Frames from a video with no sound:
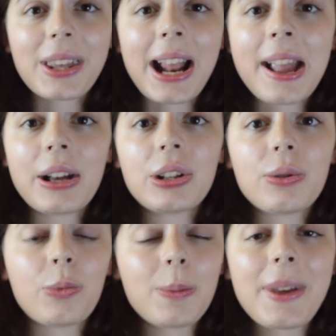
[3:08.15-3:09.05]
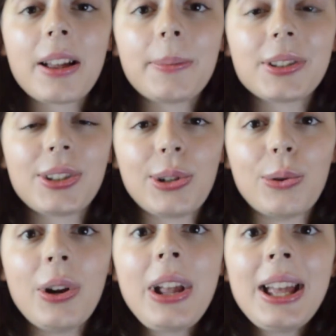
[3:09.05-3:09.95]
that I would be able
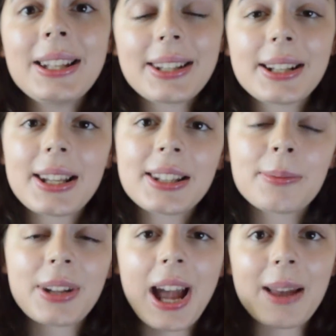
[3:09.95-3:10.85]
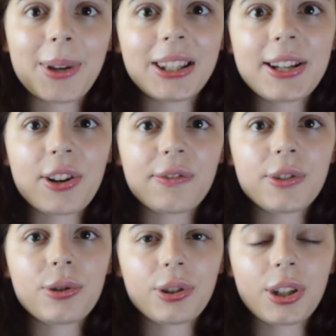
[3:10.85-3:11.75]
to set aside some time in the near
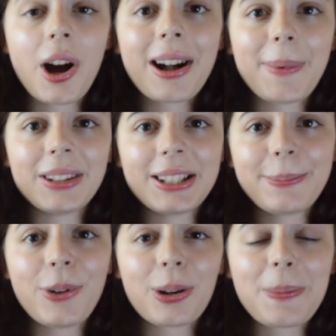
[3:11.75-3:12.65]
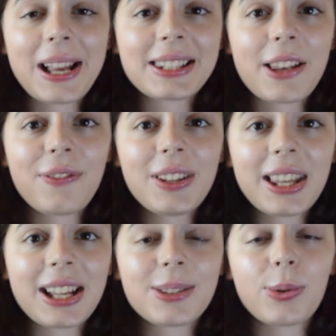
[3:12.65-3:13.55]
future to talk about this book because I feel
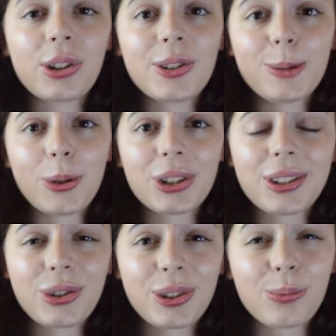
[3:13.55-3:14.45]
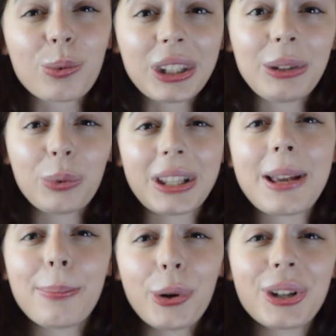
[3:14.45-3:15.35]
like it's one of those books that's just really, really
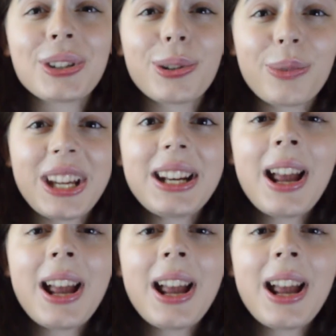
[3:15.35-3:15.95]
important to read.